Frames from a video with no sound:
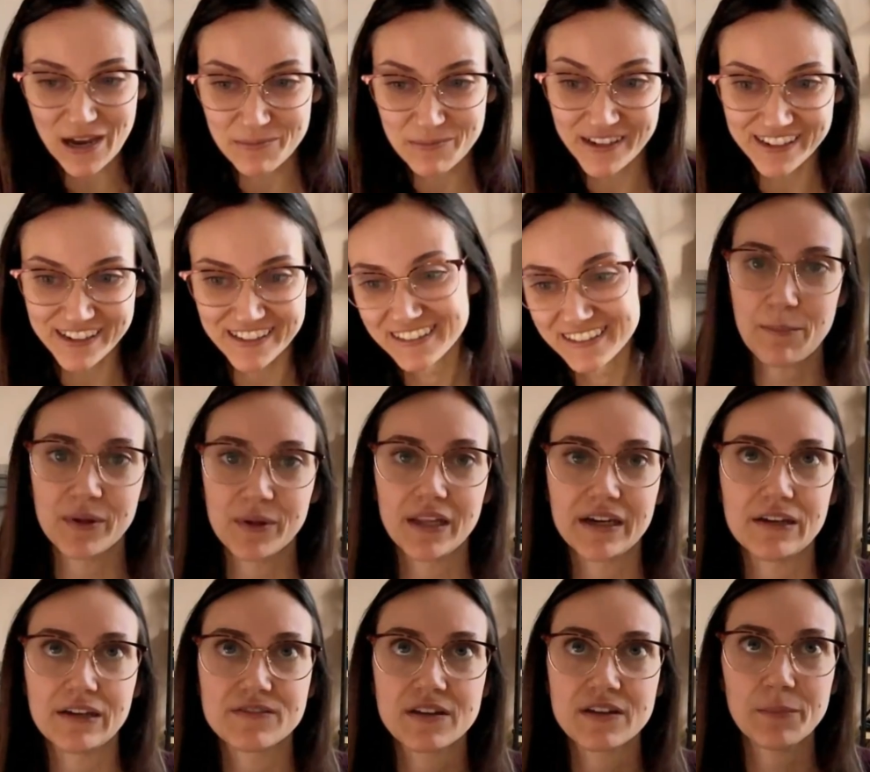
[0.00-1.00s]
Yeah. Like
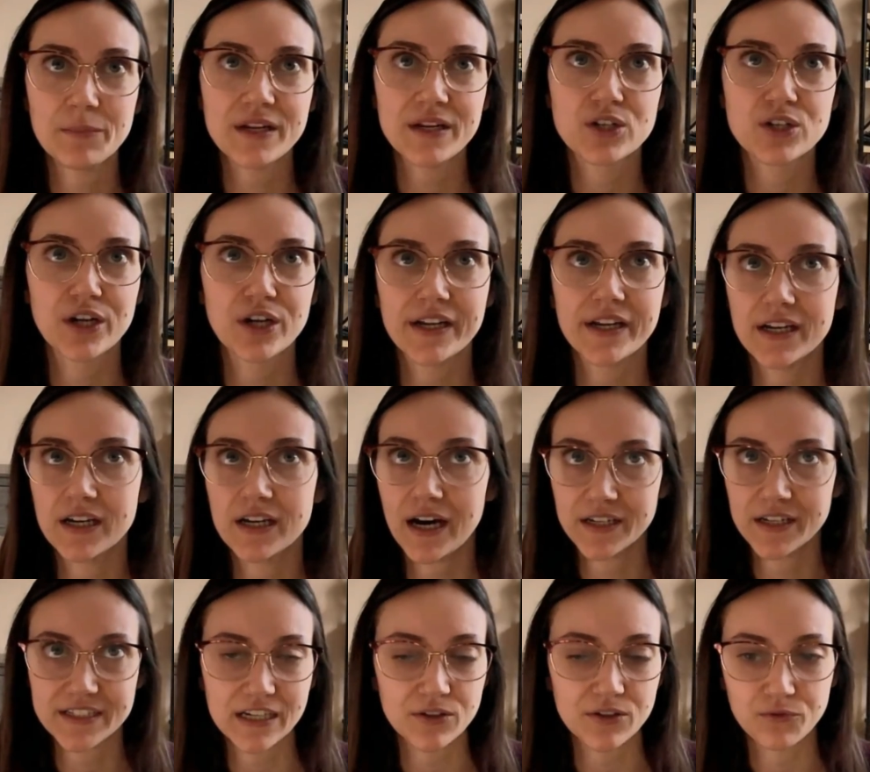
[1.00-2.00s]
if somebody's creating
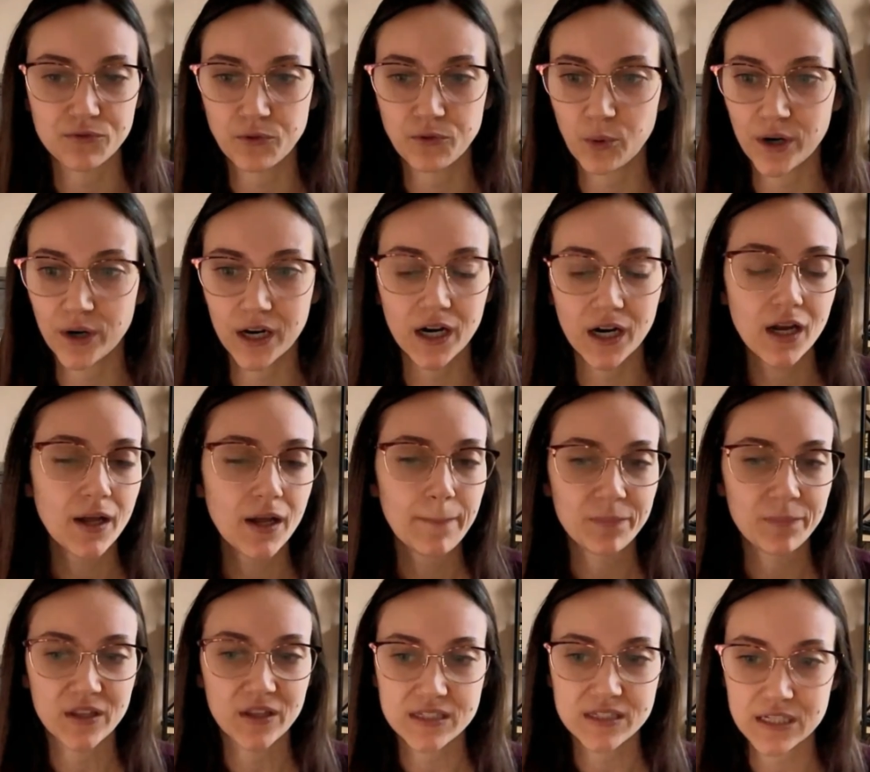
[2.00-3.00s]
content for,
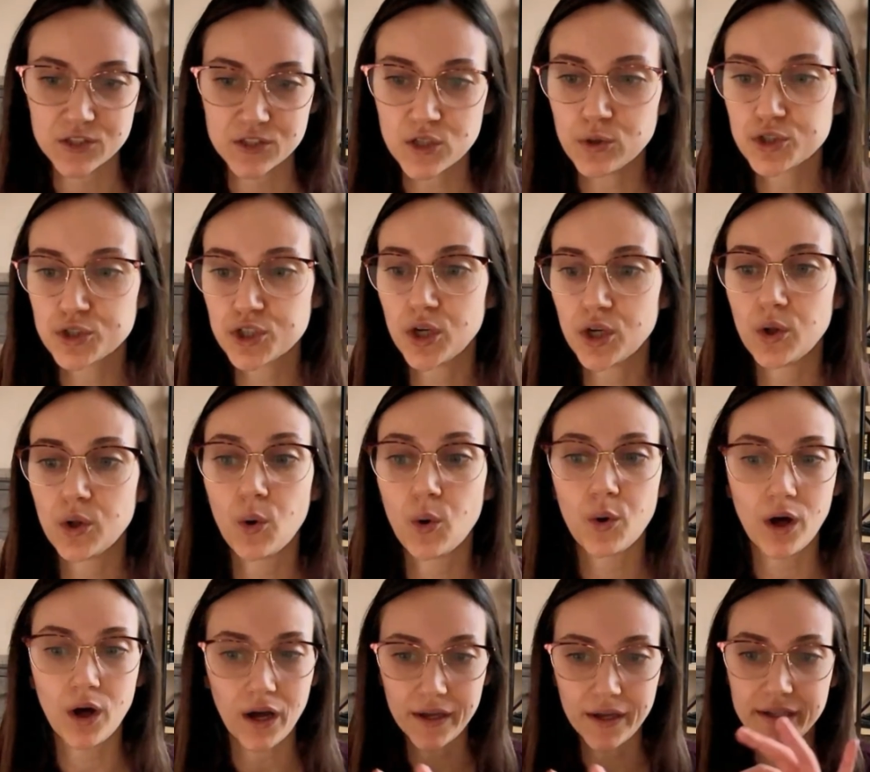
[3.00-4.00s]
let's say, social,
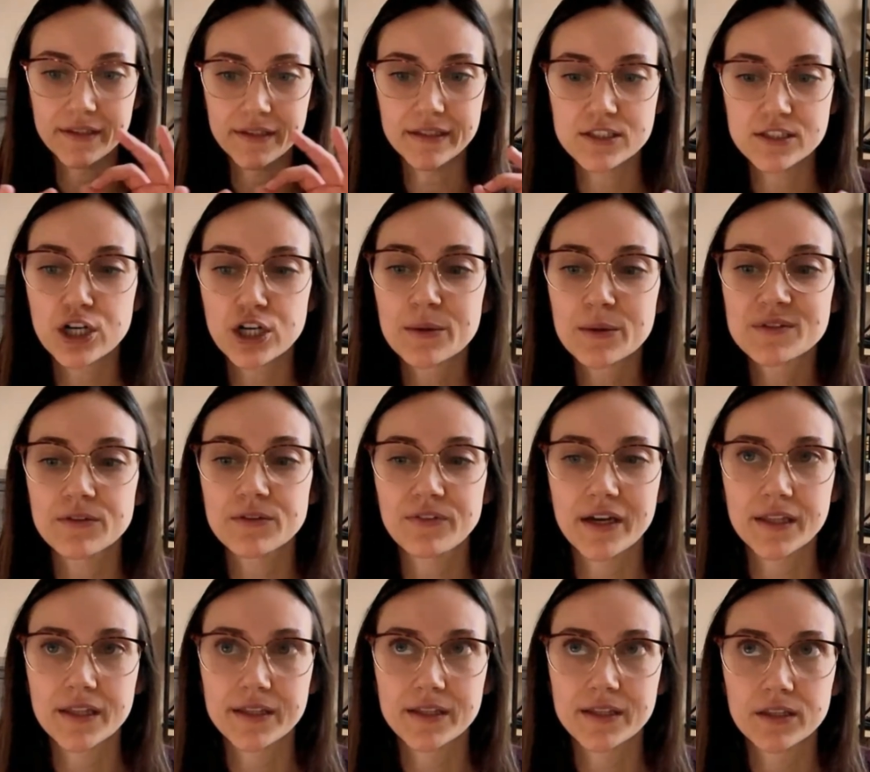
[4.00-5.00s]
in terms of
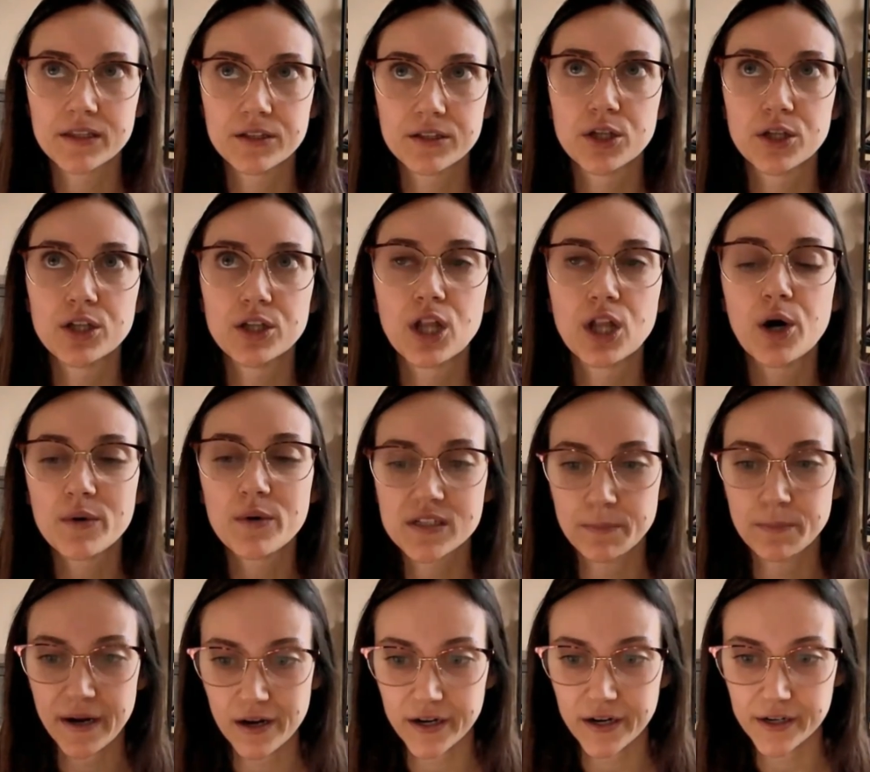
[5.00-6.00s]
like the lowest
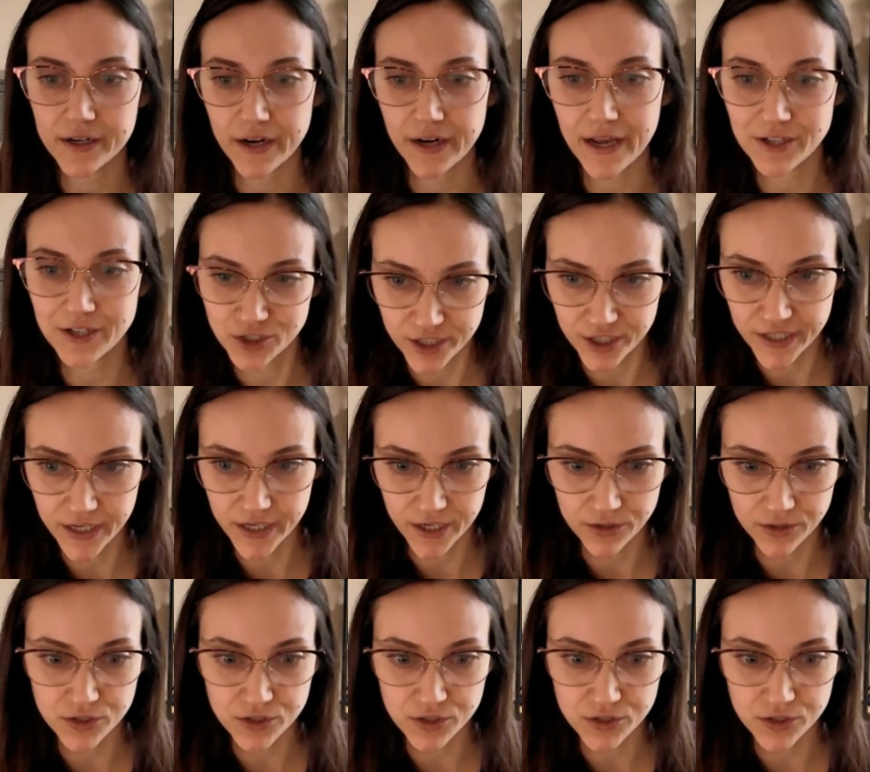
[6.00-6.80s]
barrier to entry here.